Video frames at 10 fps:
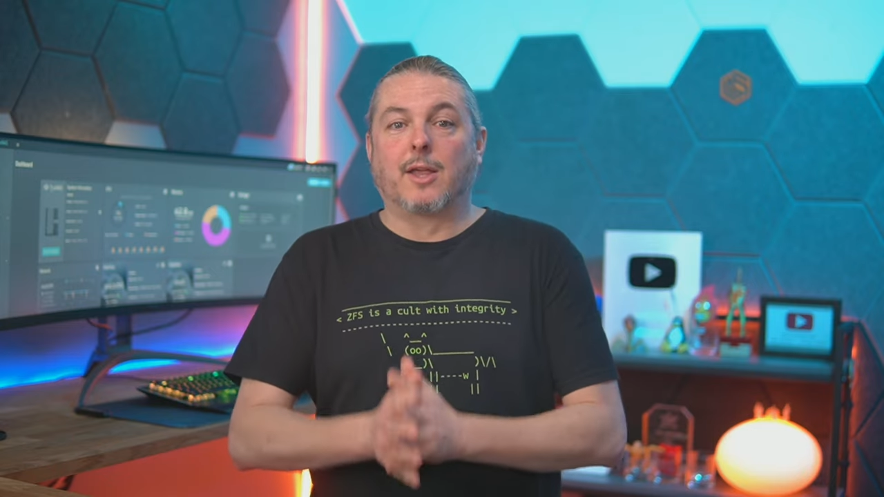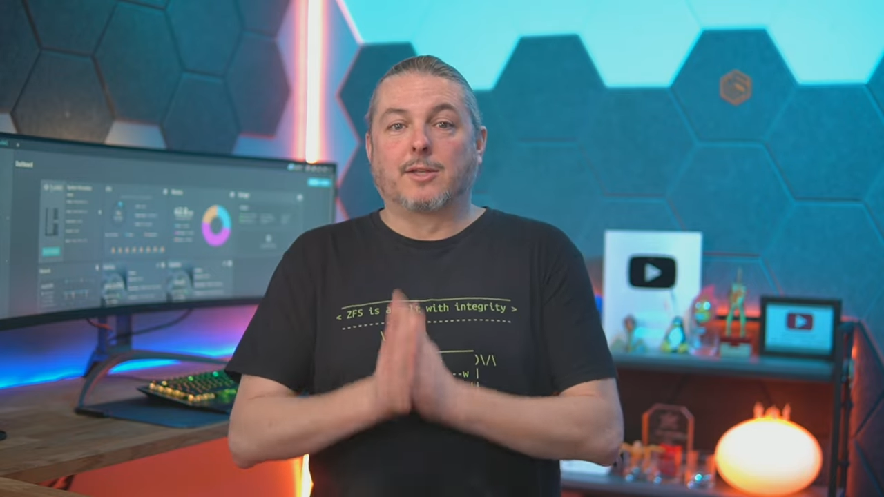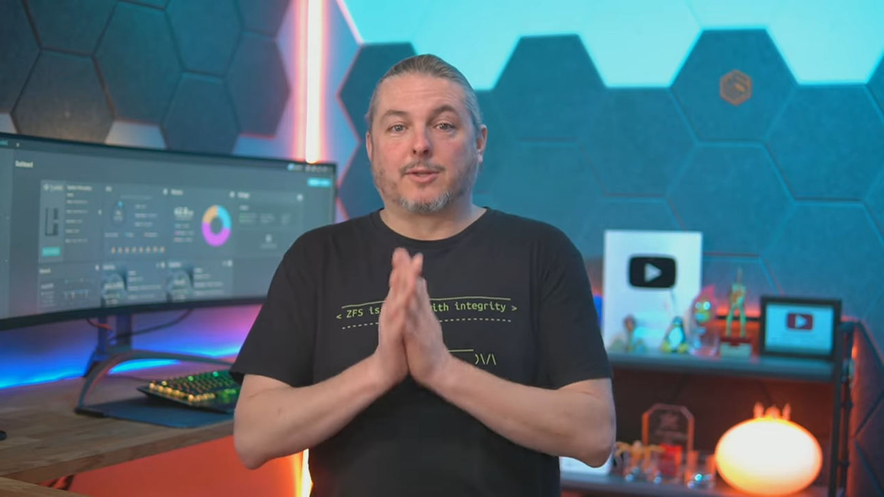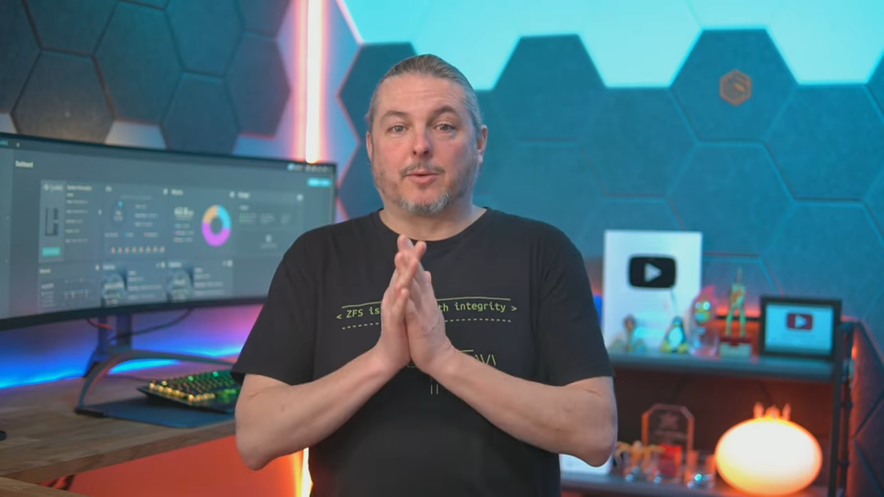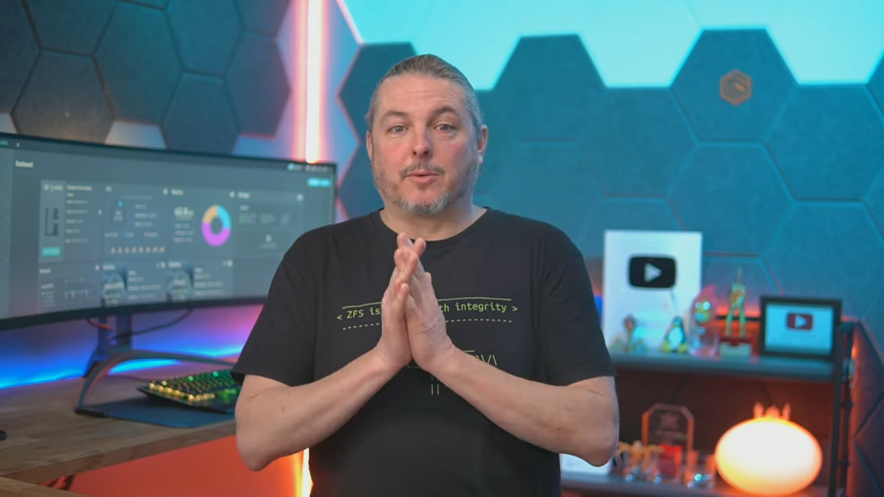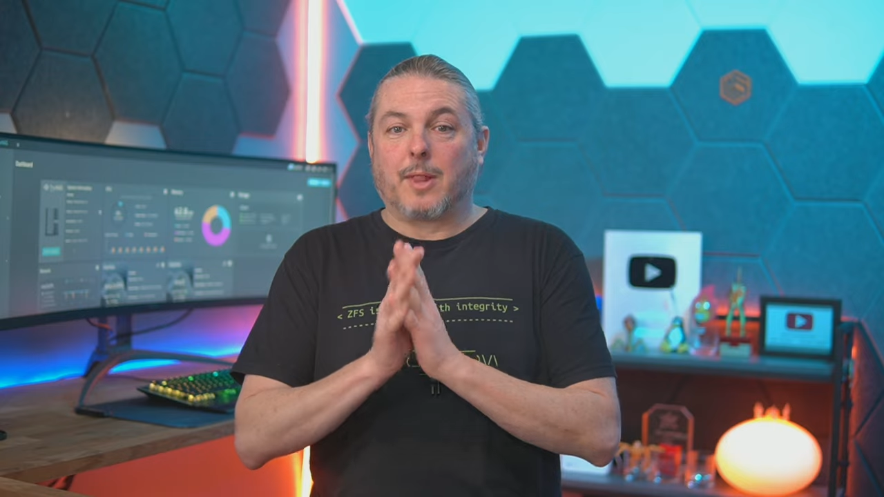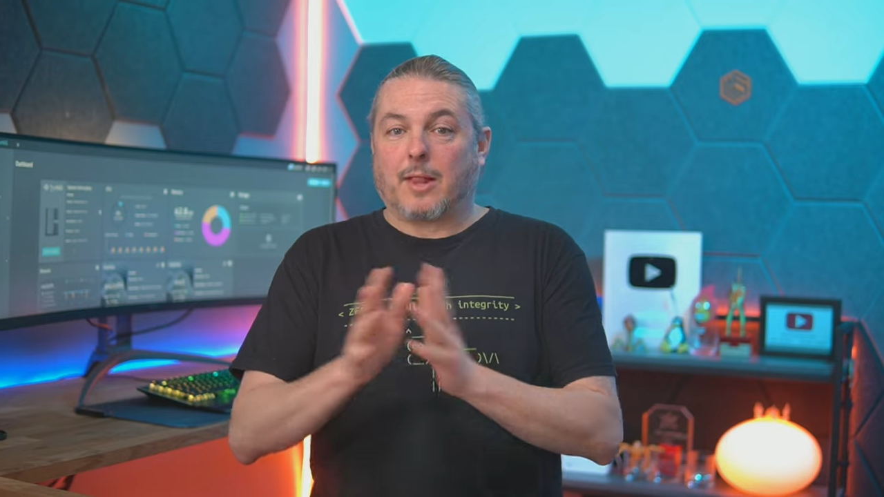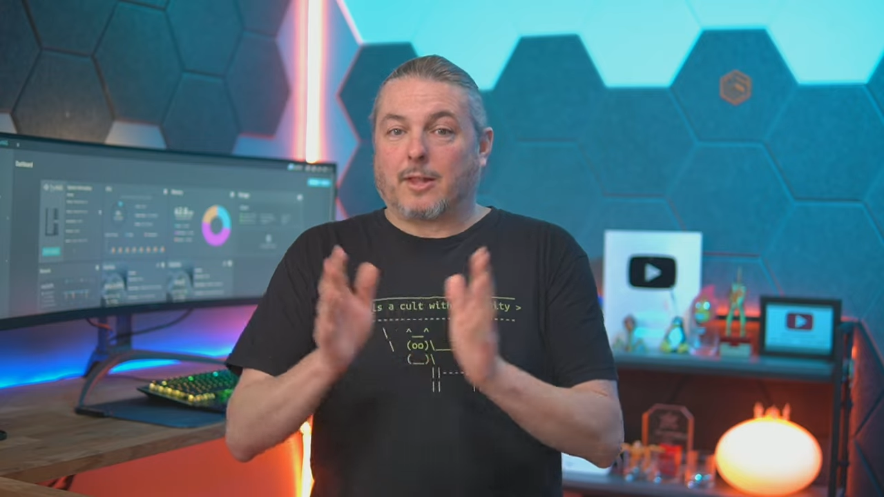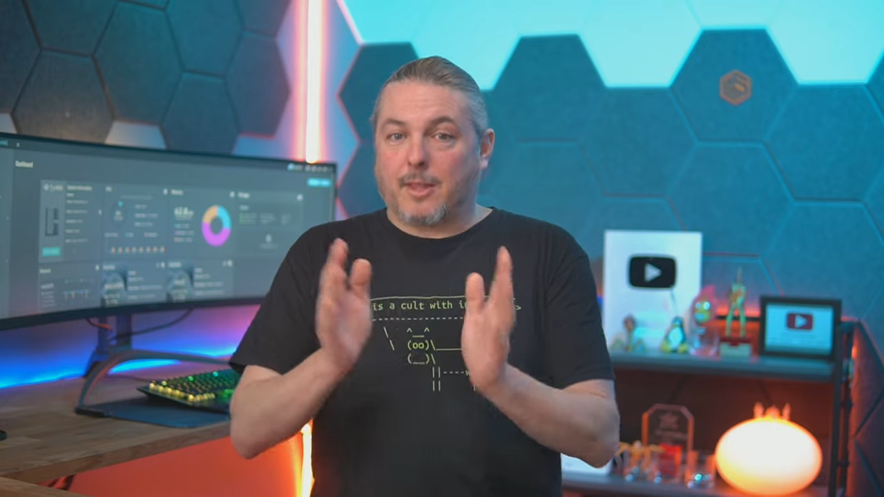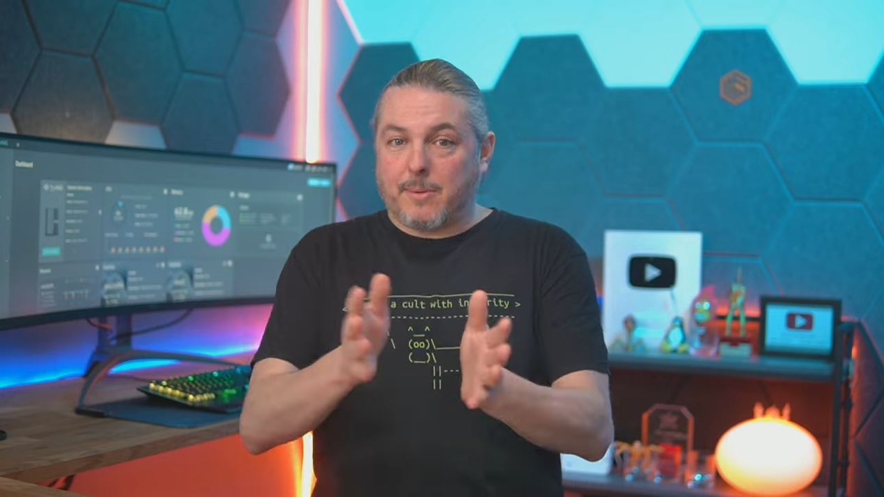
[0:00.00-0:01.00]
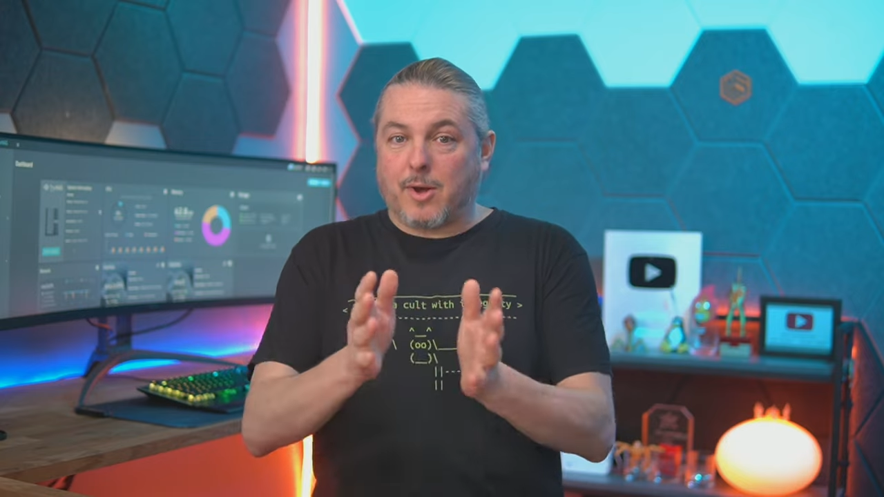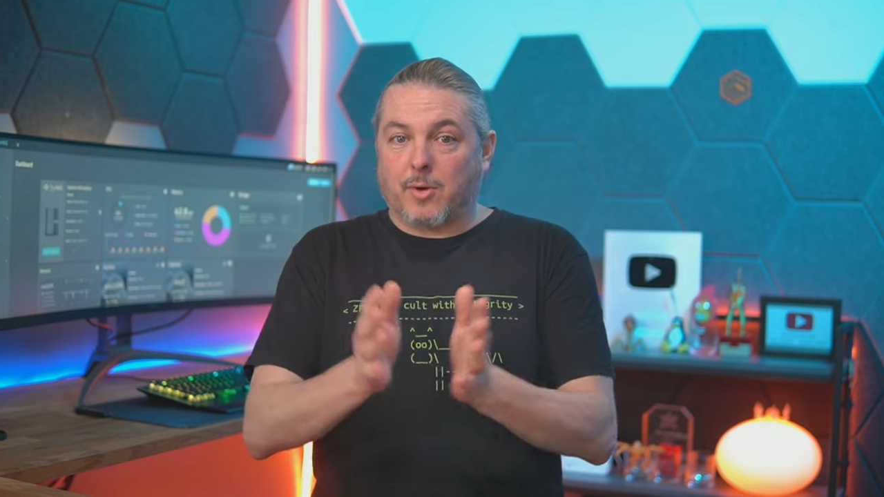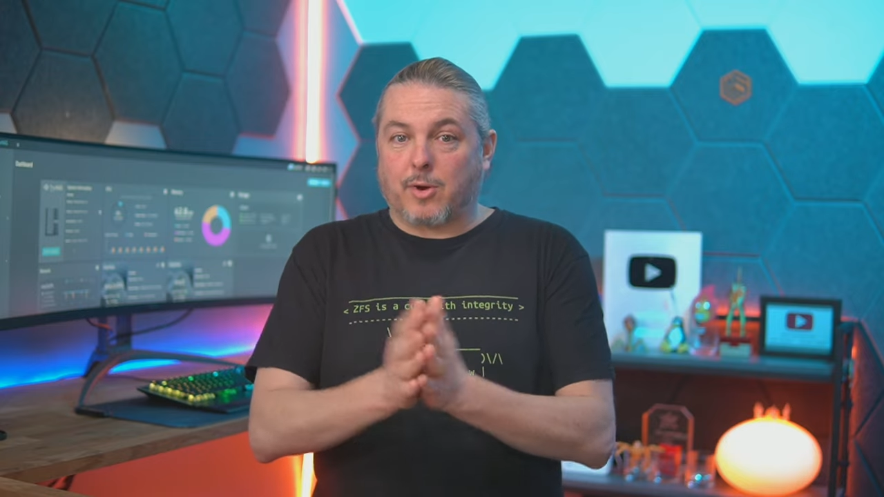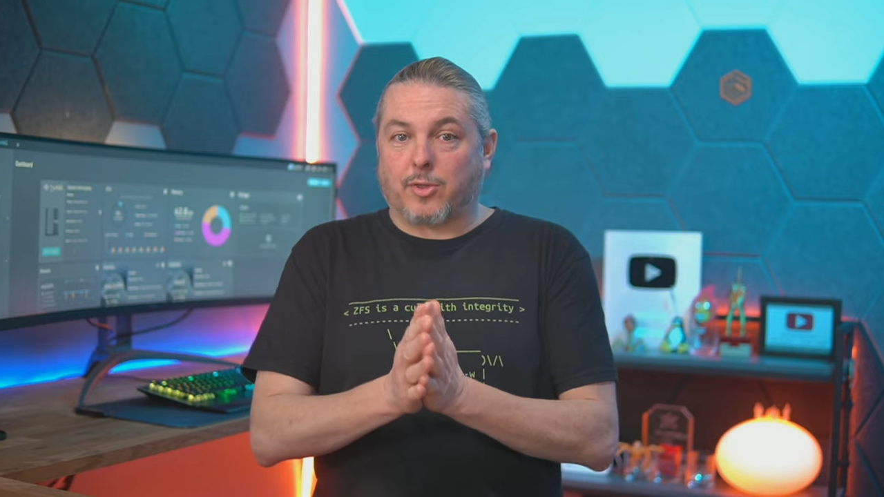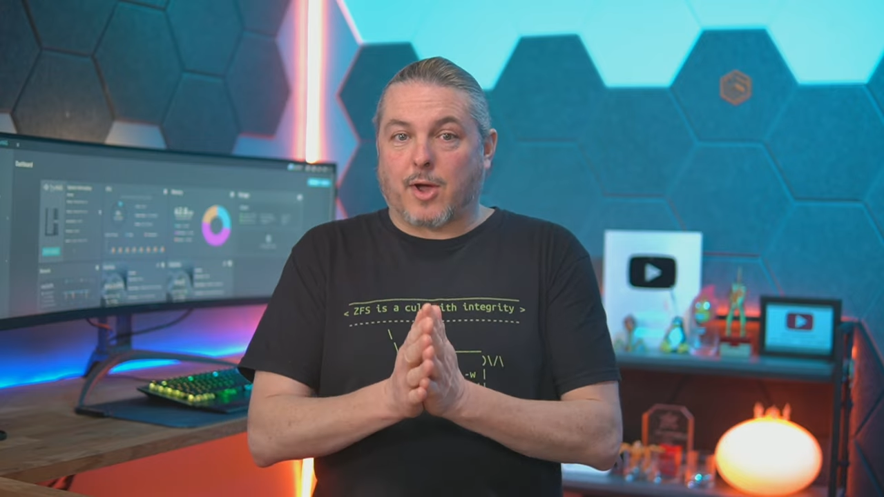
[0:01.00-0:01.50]
So let me know
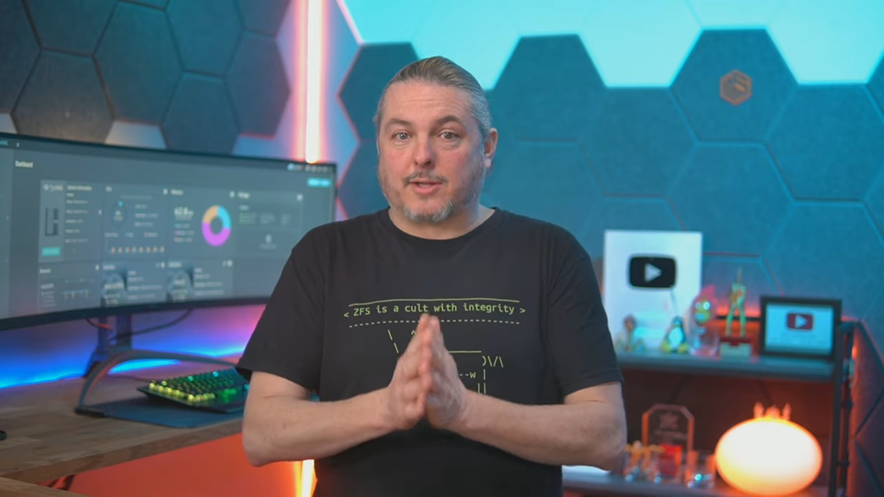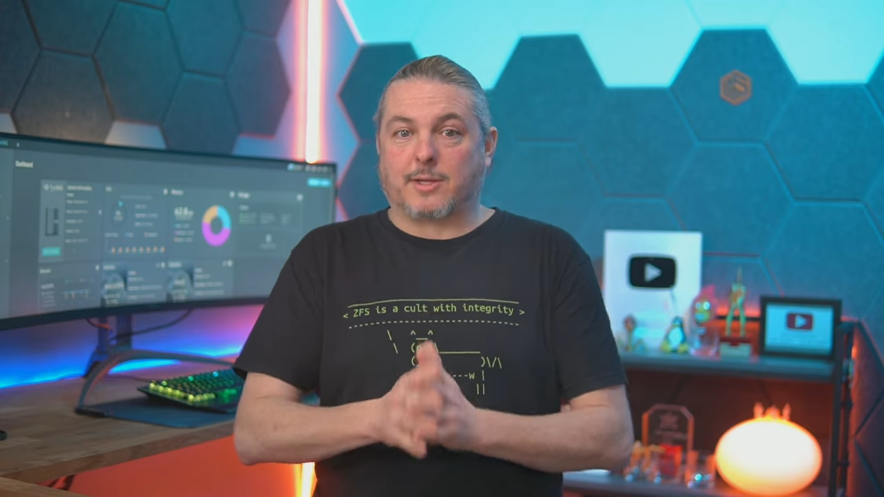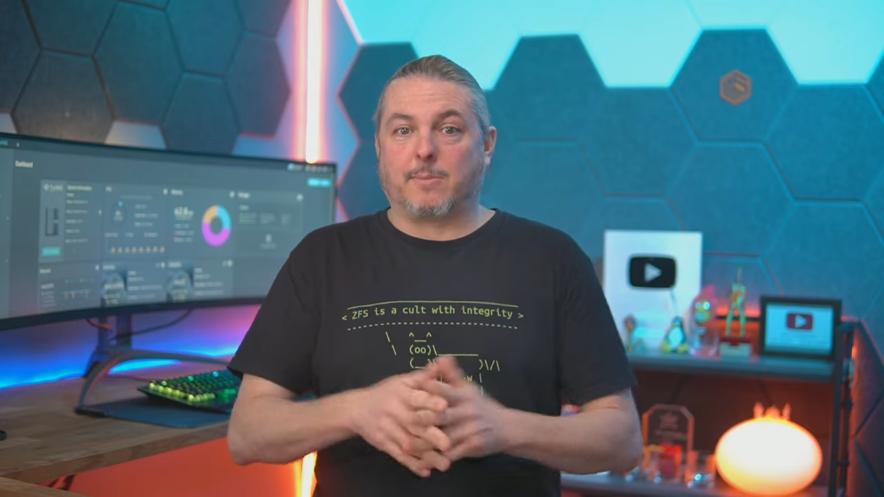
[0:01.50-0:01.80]
your thoughts.